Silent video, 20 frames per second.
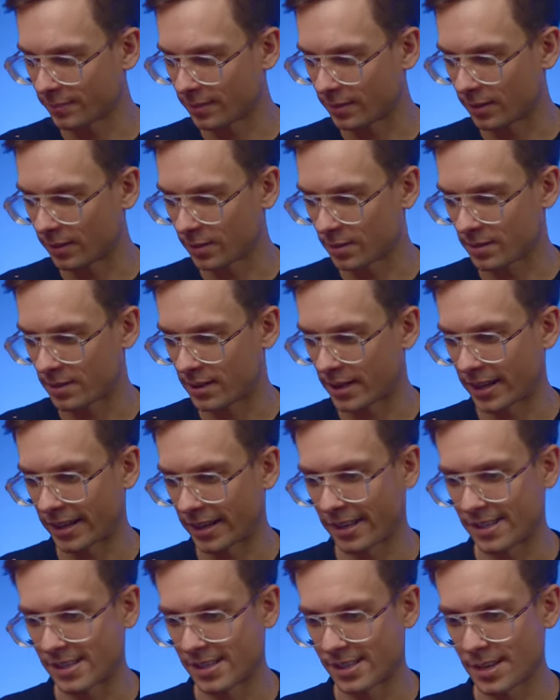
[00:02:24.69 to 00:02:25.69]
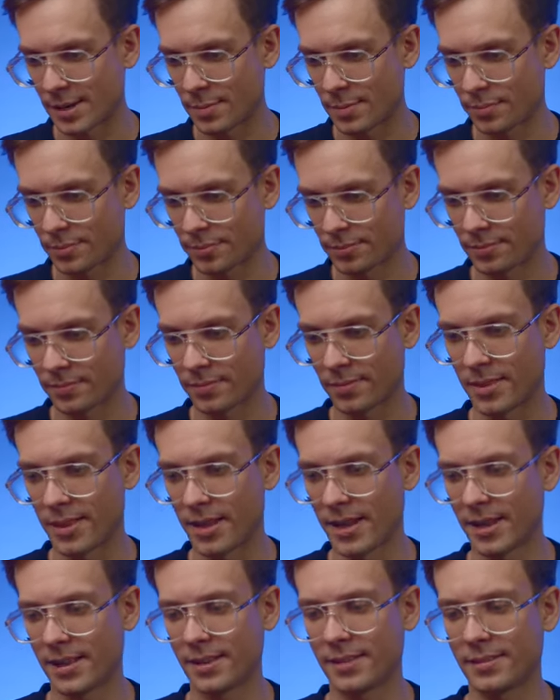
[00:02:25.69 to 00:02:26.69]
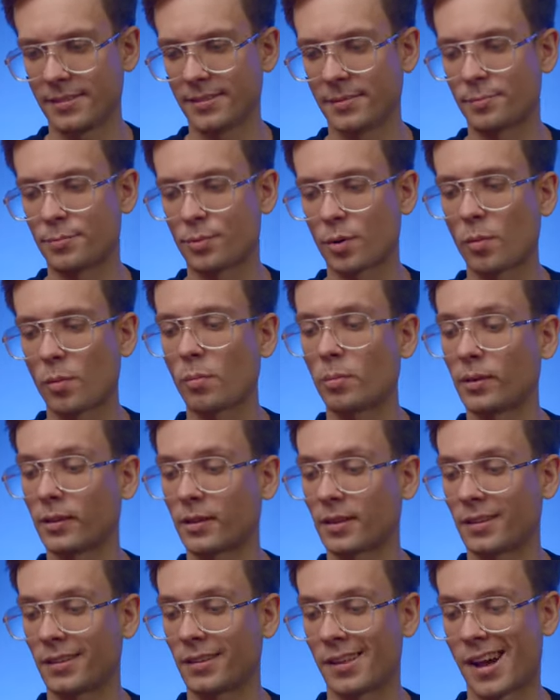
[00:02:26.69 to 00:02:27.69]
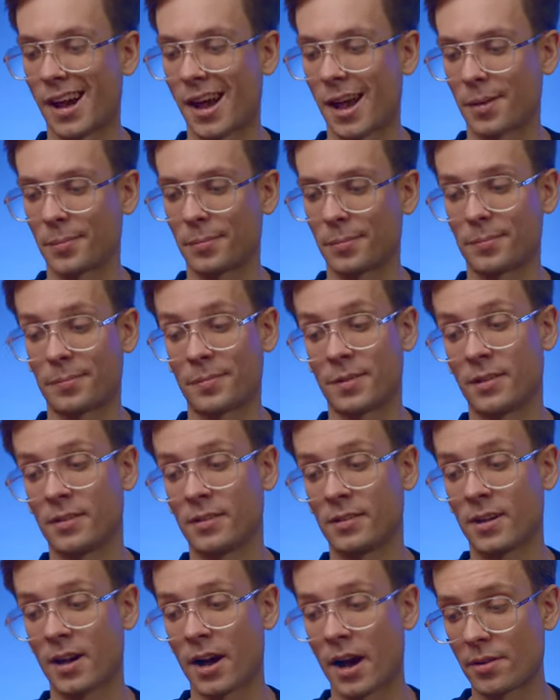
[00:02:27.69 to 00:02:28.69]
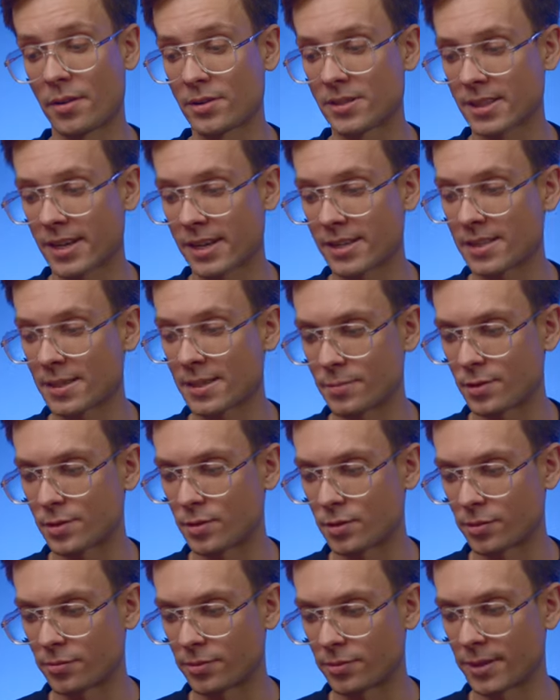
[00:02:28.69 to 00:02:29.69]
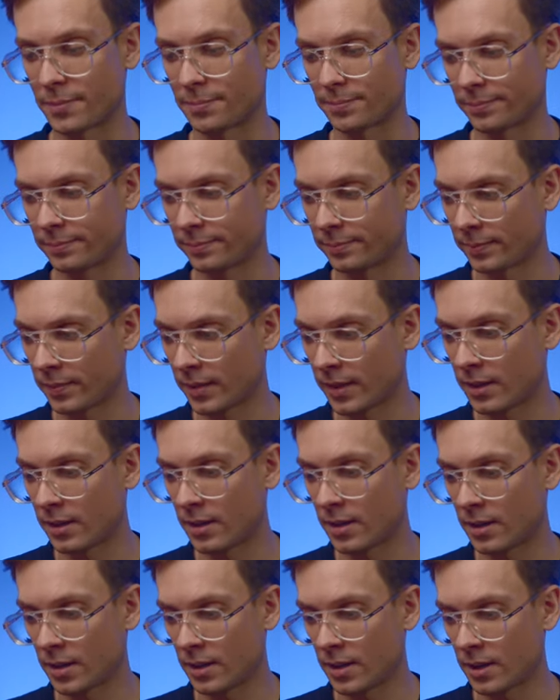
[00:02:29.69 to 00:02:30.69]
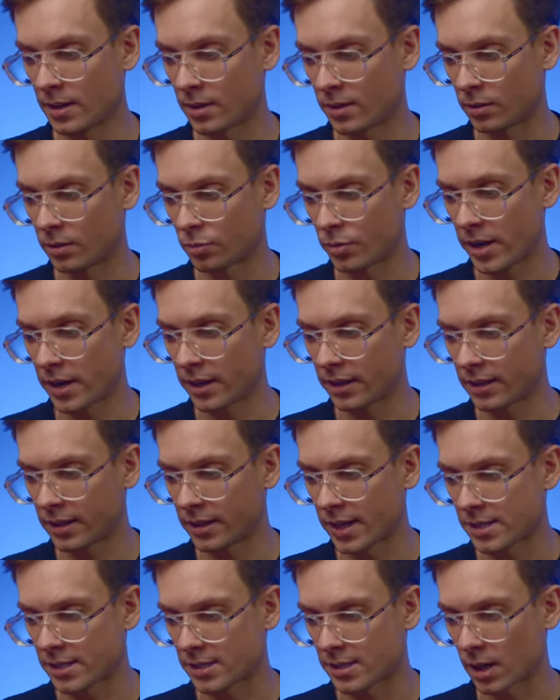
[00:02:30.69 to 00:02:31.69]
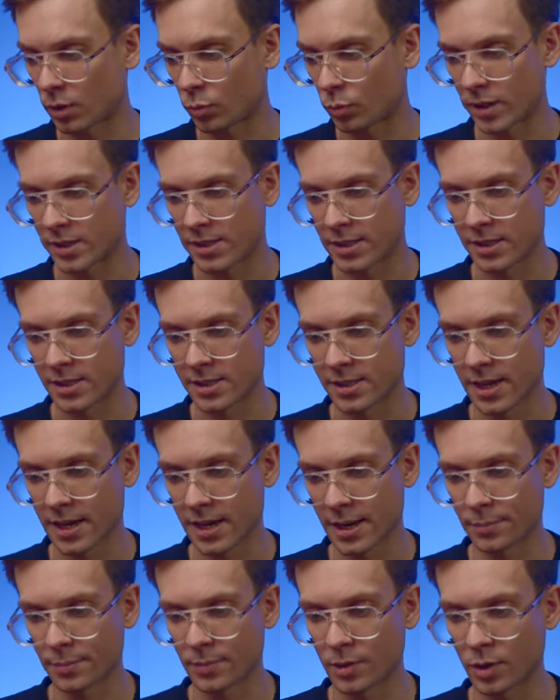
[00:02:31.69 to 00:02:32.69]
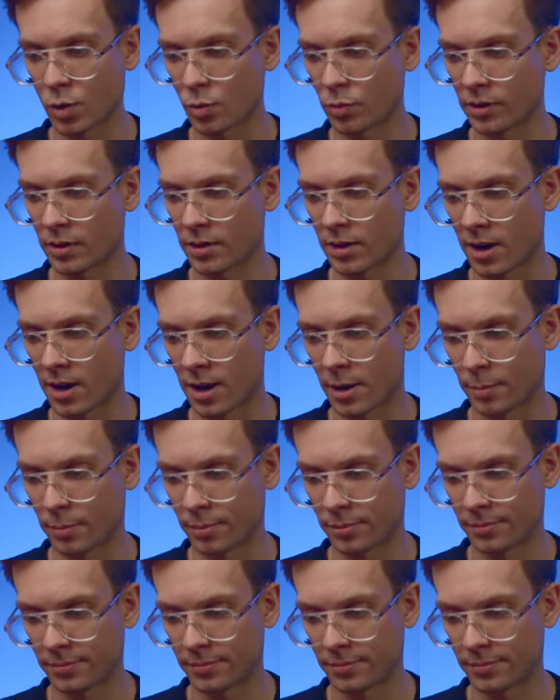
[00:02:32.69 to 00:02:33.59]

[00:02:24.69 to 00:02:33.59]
Looks like a dip, then probable climb. RSI seems to agree. All right, let's not waste any time going up.